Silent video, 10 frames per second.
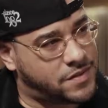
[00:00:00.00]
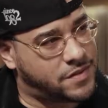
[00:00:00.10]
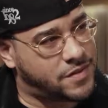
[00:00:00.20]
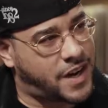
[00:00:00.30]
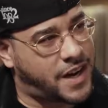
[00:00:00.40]

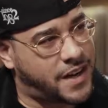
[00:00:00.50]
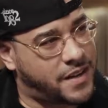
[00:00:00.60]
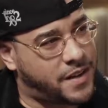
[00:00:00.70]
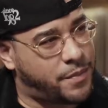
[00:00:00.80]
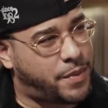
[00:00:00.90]
Right.
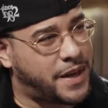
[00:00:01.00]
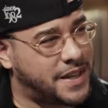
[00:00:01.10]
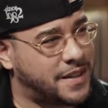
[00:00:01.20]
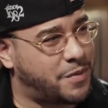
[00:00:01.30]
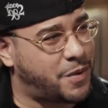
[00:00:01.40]
But
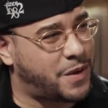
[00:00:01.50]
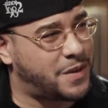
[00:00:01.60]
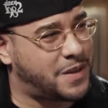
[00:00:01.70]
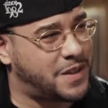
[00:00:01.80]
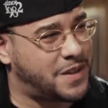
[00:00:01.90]

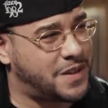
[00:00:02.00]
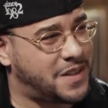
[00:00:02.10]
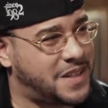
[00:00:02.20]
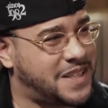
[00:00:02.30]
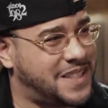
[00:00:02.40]

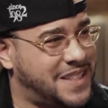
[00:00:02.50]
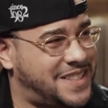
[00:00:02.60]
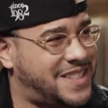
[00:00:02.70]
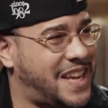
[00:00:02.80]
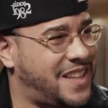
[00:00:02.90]
he
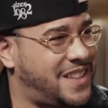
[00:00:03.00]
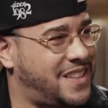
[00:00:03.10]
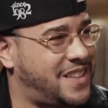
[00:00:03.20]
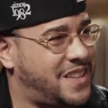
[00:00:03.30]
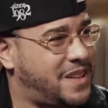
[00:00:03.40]
set
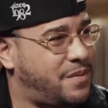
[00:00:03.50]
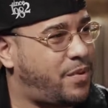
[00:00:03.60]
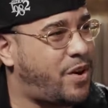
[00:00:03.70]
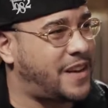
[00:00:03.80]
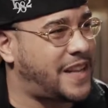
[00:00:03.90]

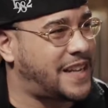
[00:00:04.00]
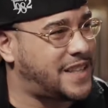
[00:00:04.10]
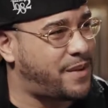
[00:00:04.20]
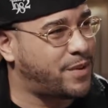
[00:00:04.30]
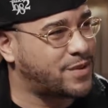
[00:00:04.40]
part of that
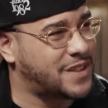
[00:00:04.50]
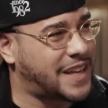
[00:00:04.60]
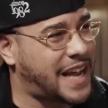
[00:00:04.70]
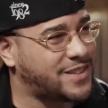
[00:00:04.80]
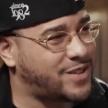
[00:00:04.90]
tempo, so the guys who